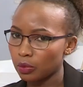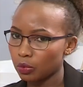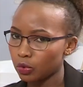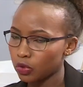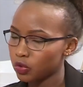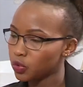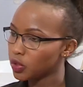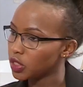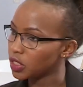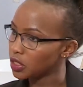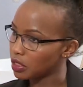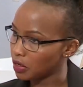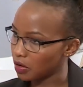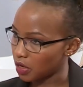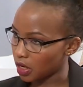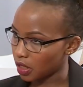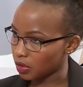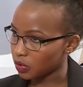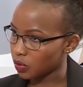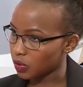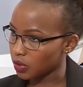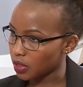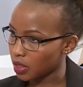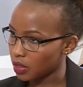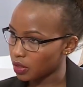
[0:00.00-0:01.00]
able to
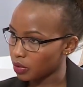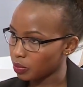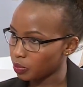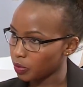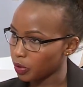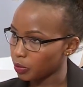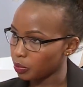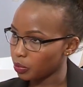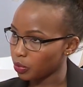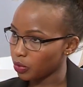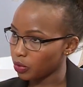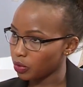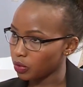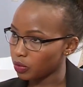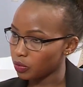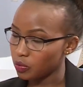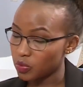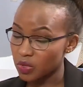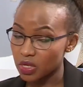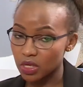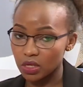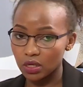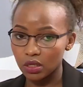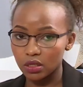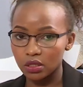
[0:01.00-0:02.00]
interact with other people,
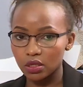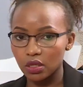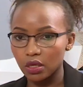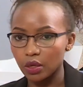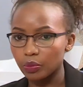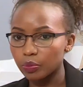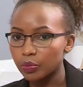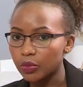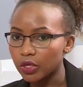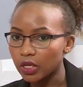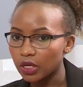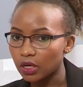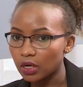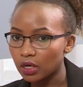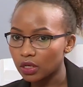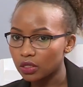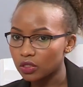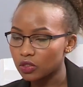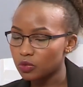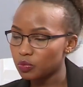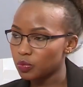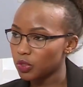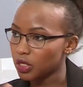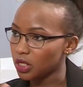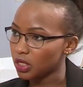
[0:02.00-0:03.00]
be it their
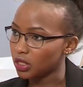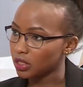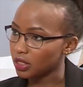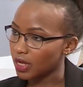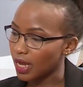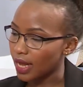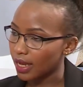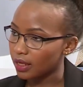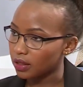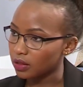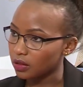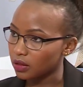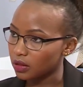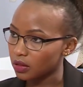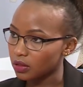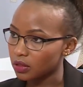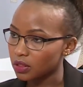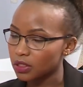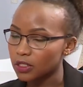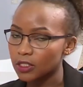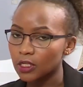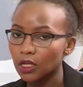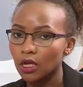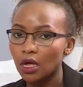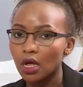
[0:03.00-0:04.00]
peers, be it
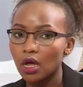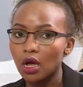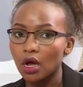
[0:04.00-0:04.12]
adults,